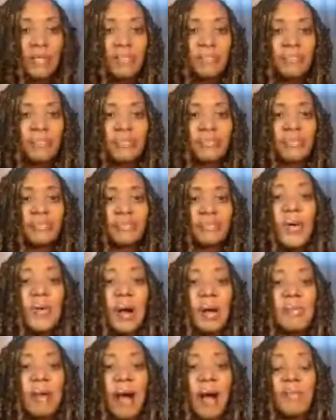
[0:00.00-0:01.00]
I
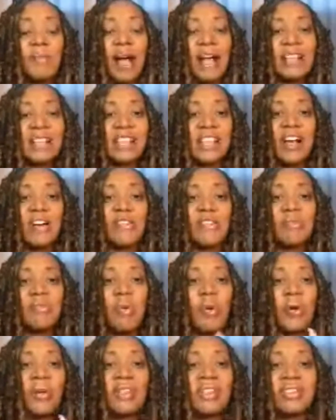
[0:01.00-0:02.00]
know about myself
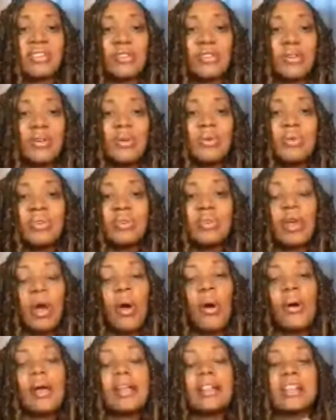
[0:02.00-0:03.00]
more than you.
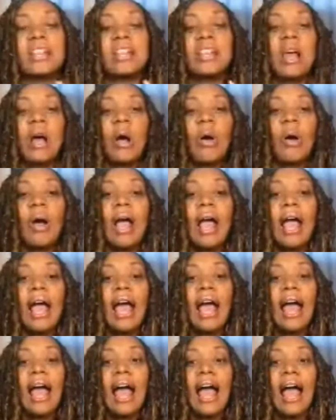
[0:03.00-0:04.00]
And so
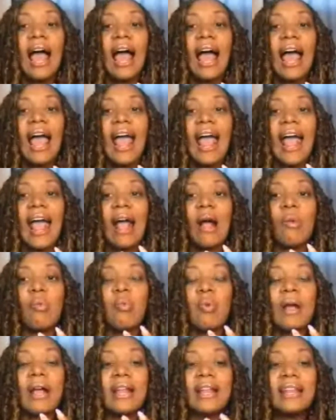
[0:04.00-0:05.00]

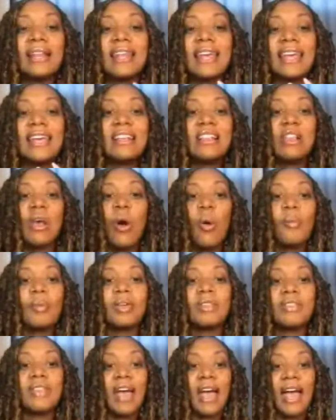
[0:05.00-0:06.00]
when he told me
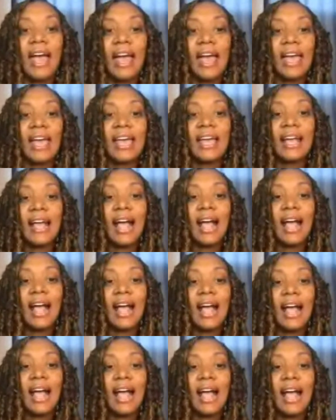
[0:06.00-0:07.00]
that, it kind of hit
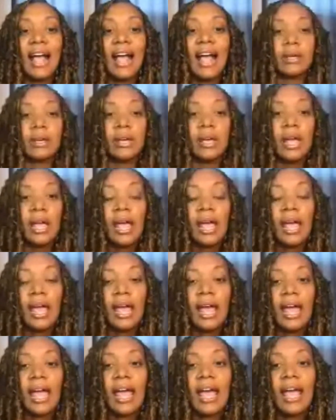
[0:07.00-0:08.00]
me.
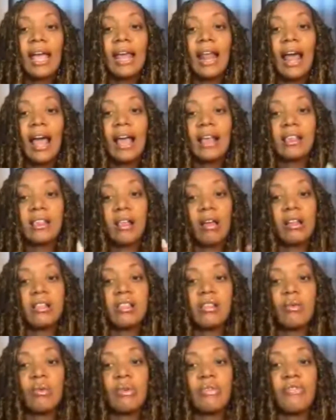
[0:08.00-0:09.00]
And I started to
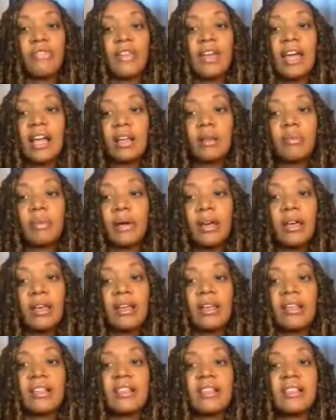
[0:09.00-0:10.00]
reflect because
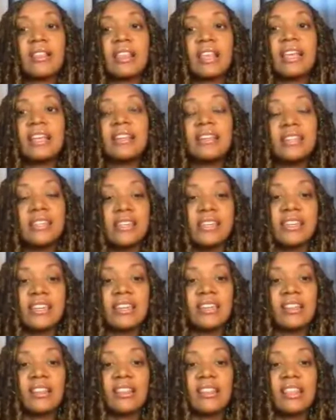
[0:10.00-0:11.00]
indeed, the
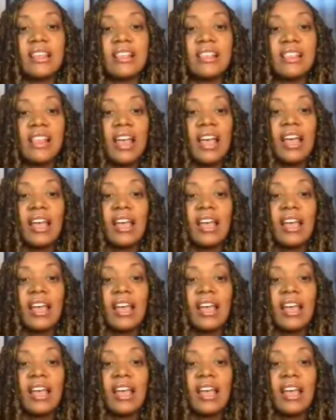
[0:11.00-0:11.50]
same